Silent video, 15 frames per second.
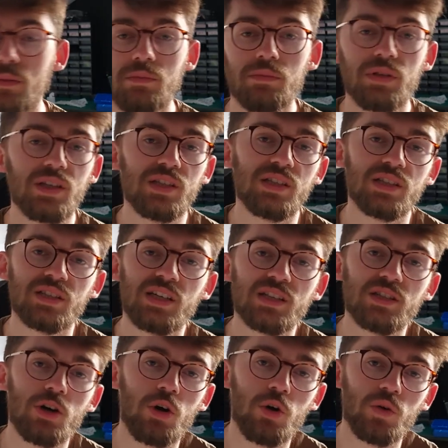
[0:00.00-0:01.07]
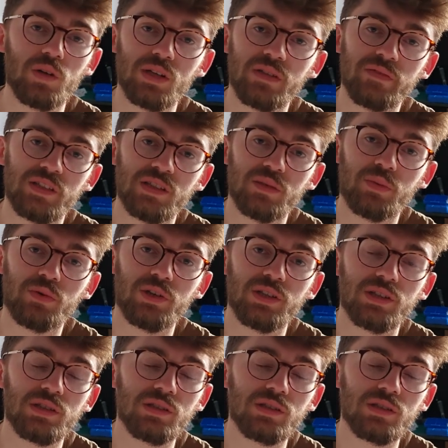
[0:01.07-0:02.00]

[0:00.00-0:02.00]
but this thing takes a whole evening to print,